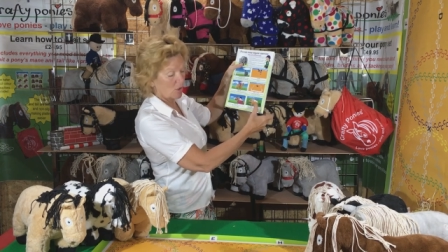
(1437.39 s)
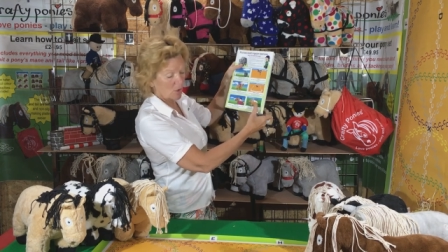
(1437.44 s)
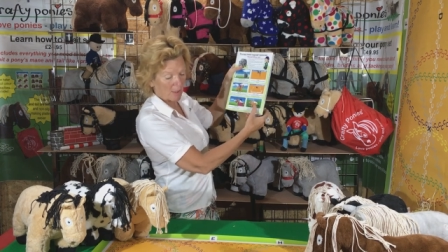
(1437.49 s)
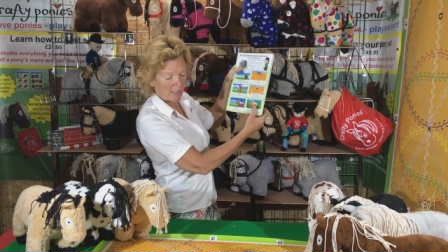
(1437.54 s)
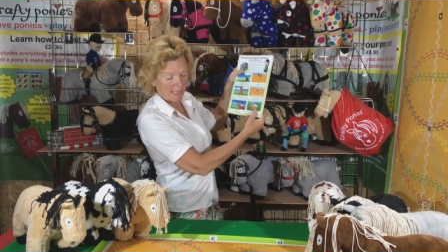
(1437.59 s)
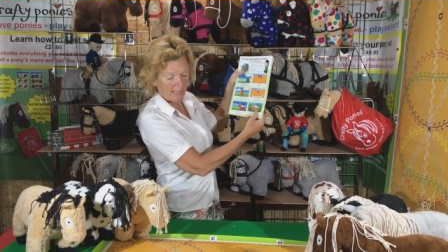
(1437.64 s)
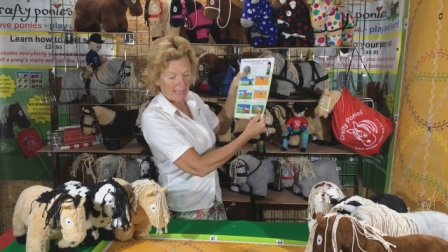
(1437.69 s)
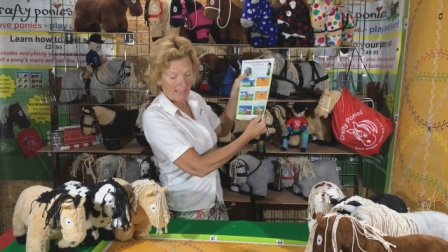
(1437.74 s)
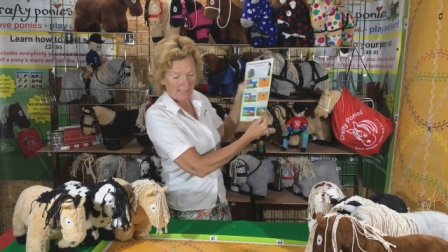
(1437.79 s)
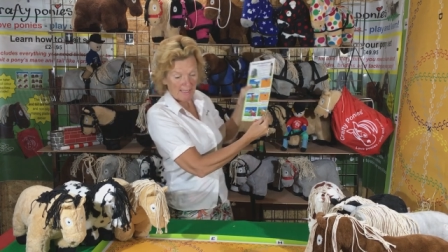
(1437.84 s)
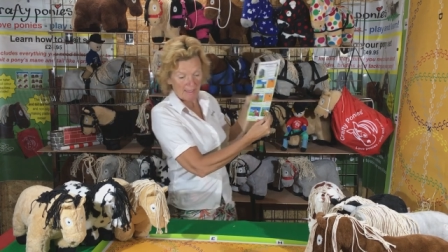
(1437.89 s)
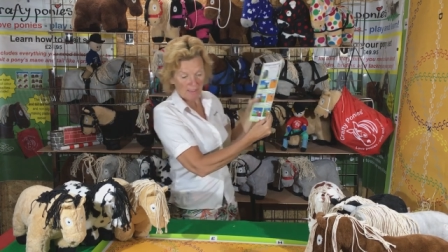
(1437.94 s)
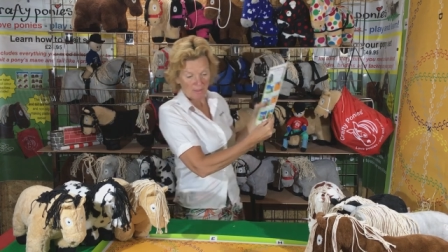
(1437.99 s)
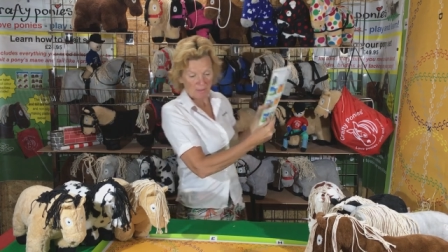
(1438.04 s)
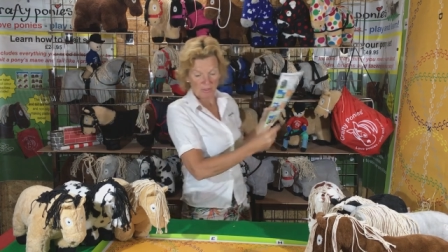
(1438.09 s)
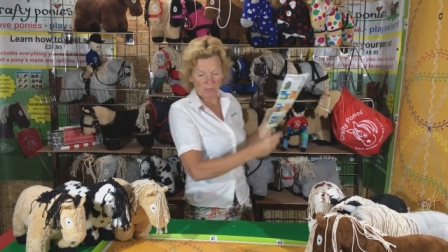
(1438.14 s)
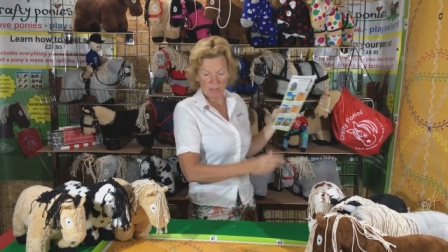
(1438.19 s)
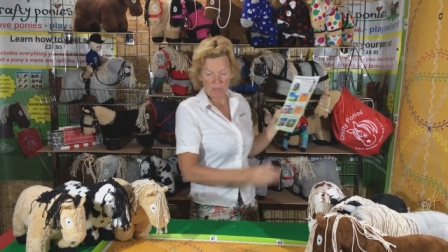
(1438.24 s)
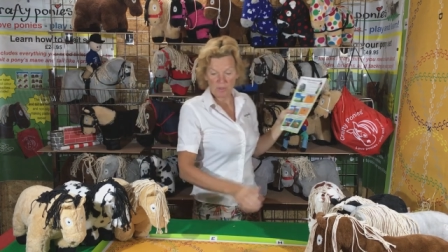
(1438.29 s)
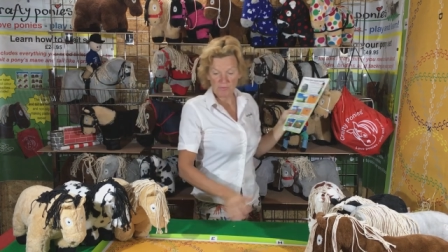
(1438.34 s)
Okay,
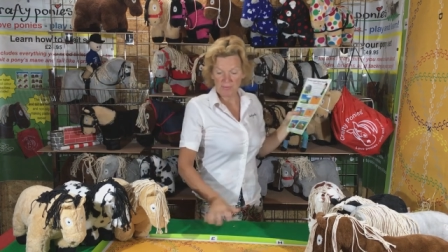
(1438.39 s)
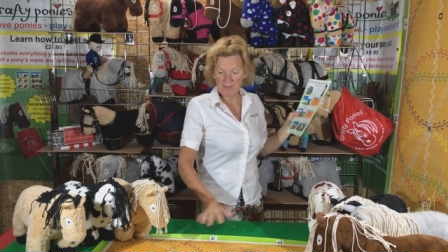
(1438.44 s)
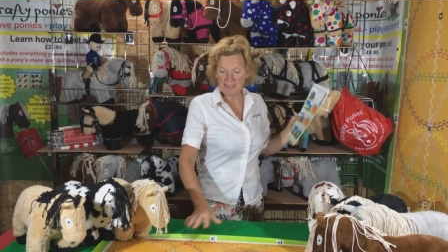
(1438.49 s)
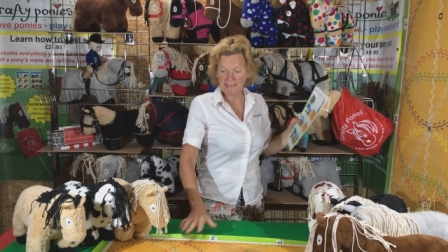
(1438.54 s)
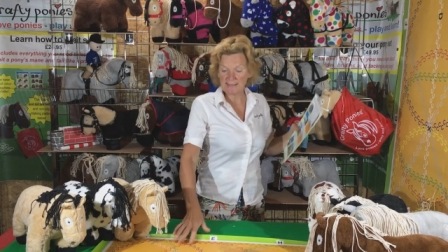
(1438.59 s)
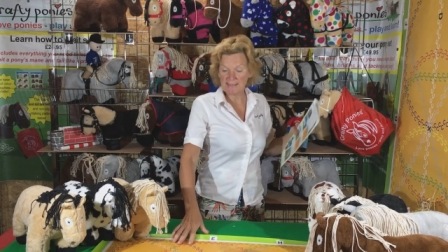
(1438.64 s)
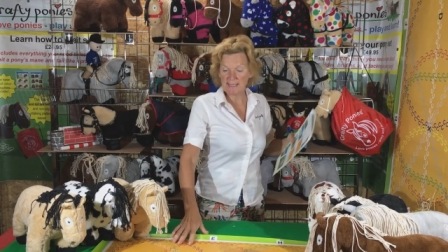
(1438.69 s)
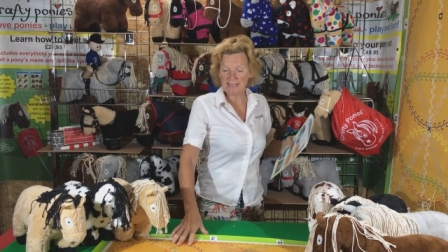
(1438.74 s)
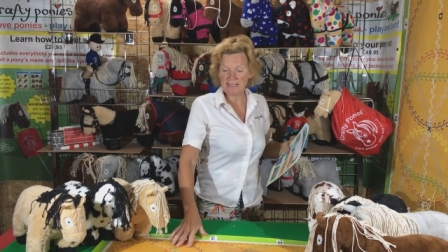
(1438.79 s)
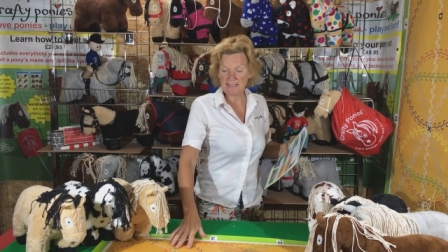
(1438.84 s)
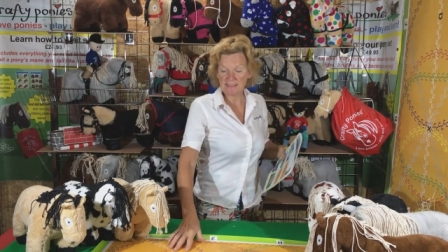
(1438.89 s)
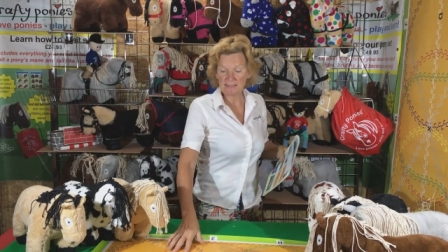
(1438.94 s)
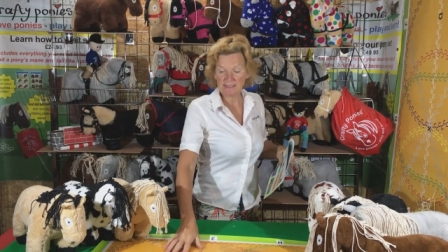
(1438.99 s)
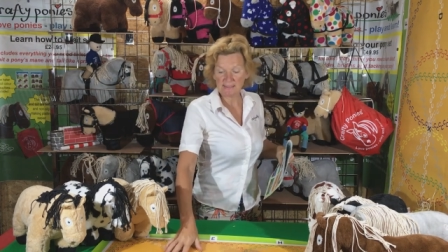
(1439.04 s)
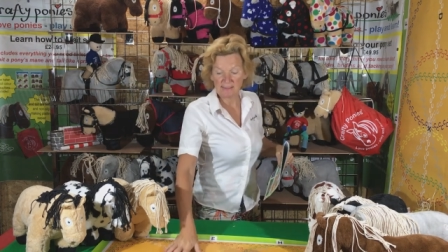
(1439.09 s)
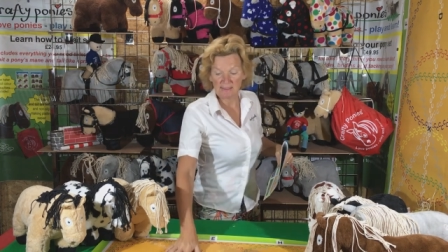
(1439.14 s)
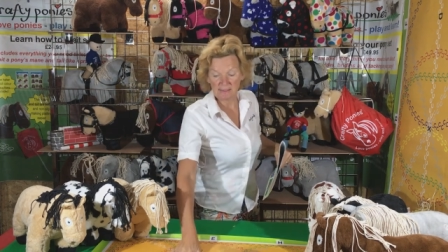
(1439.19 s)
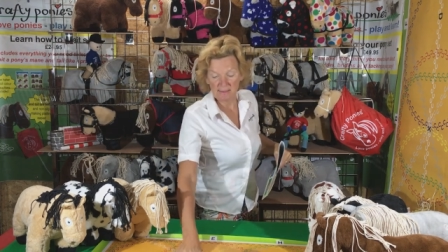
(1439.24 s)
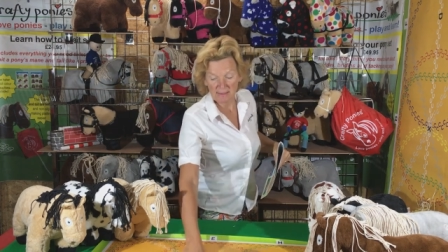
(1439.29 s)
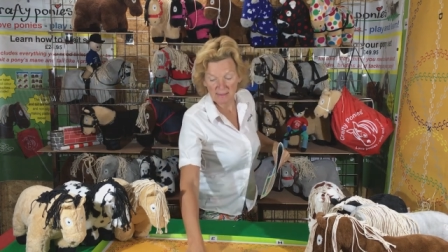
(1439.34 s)
so this
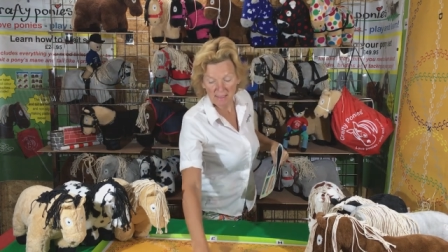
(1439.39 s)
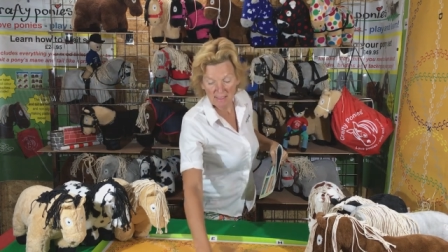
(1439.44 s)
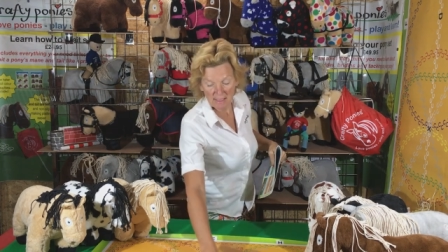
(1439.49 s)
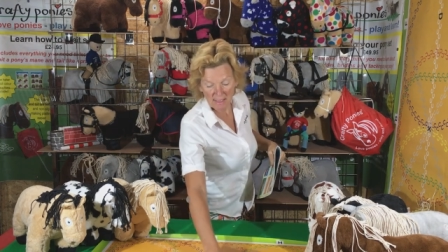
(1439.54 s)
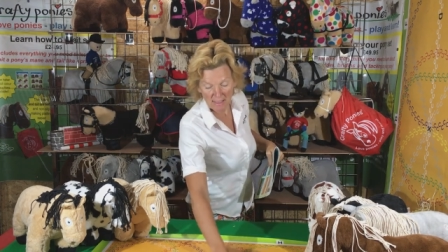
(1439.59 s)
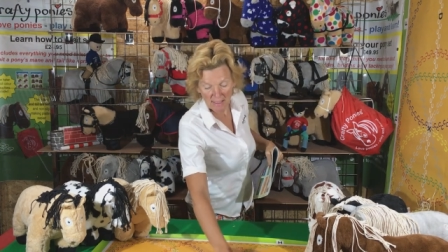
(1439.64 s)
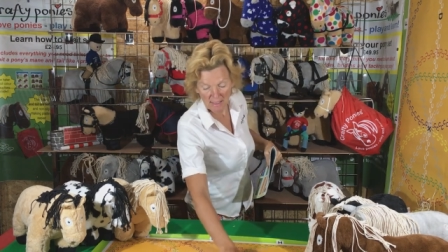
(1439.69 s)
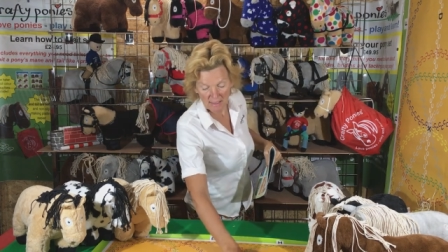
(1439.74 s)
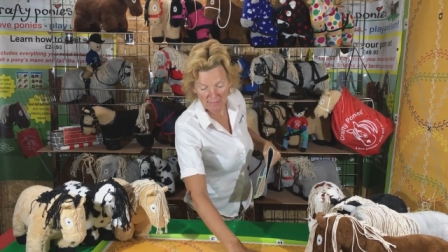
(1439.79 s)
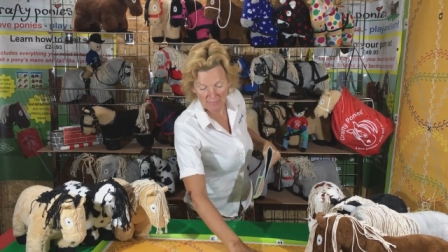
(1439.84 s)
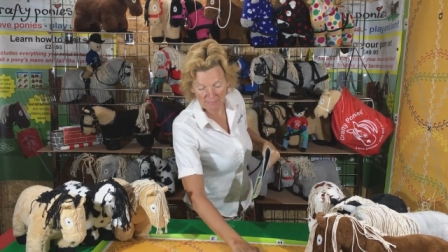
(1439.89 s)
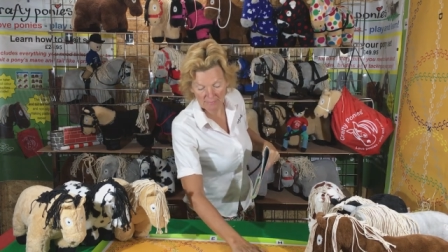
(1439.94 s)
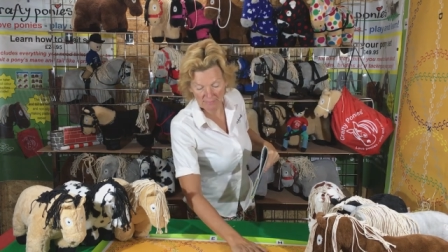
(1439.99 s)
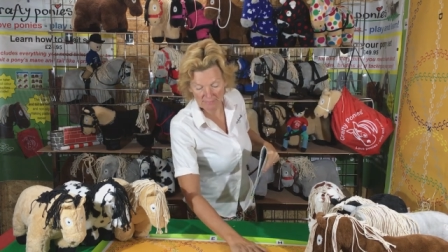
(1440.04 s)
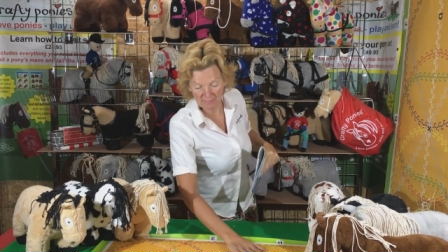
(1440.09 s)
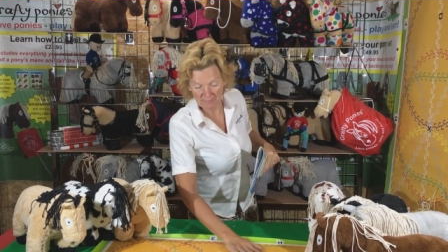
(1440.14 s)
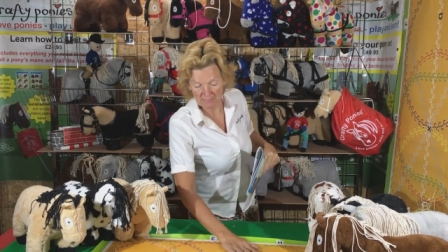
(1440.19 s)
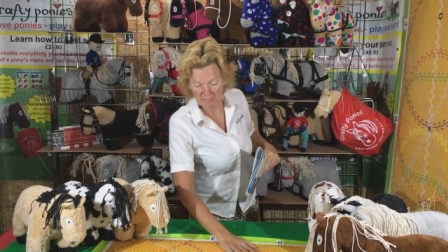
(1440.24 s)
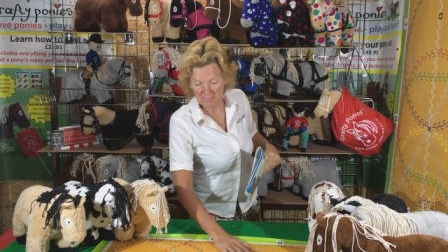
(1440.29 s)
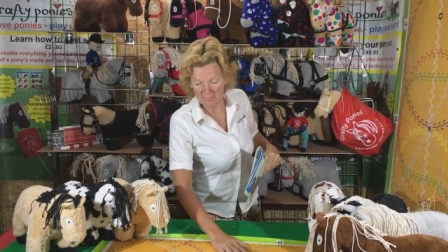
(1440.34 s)
is
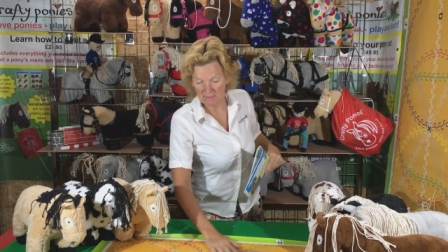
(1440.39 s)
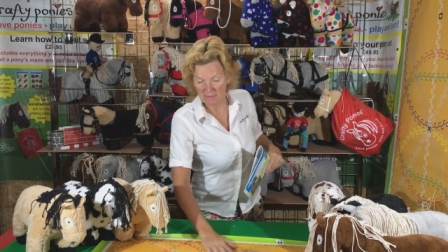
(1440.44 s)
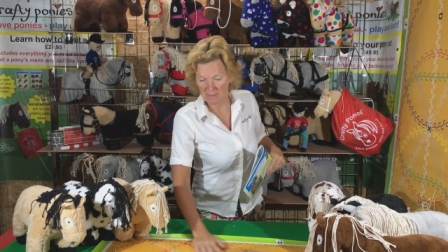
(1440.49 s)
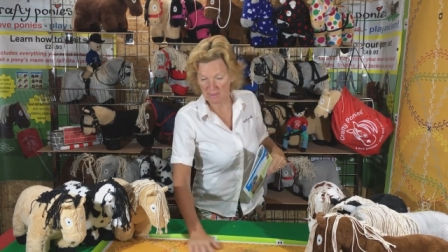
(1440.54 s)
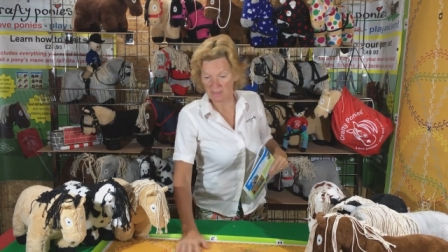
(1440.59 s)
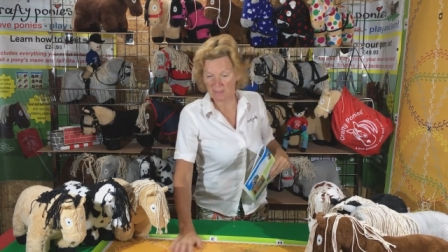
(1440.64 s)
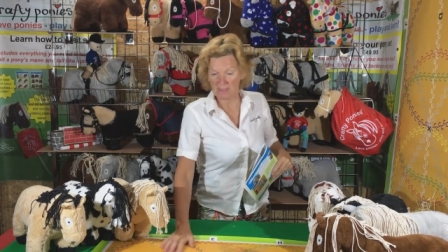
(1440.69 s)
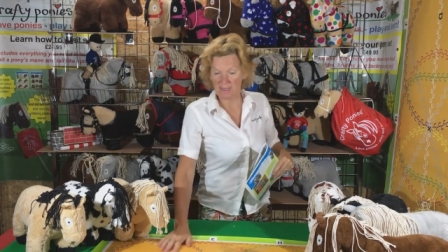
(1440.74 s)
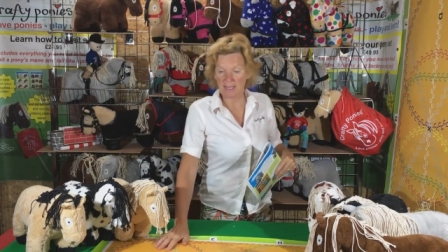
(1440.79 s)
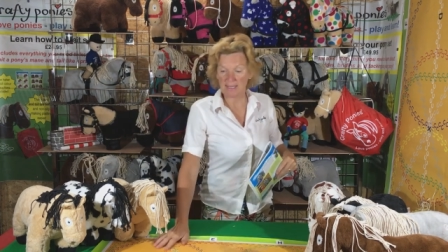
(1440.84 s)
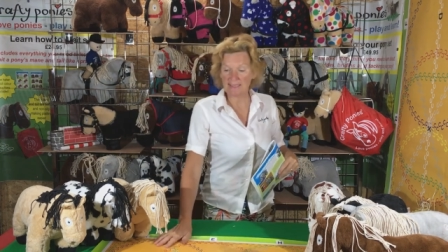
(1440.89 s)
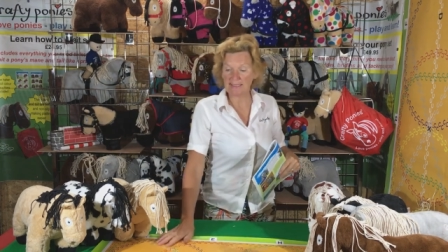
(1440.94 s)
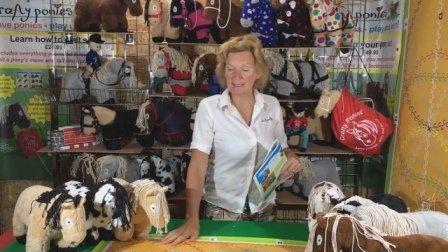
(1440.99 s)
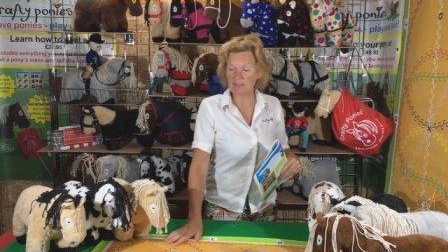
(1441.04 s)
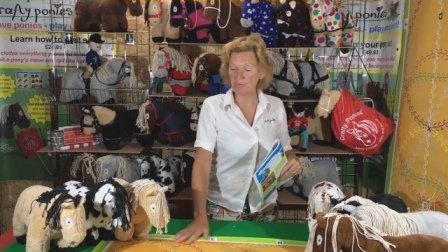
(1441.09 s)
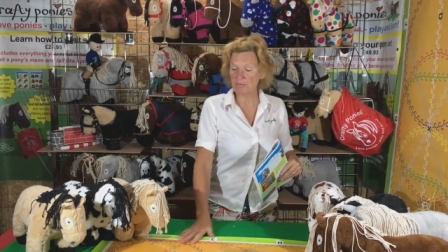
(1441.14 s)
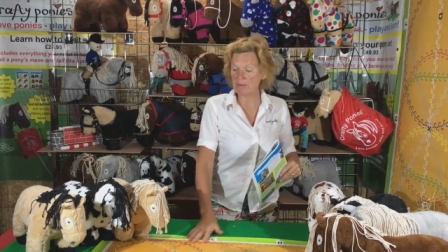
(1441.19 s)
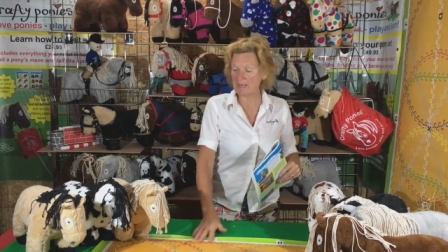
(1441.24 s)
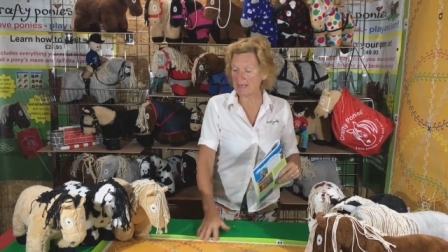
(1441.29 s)
um, a little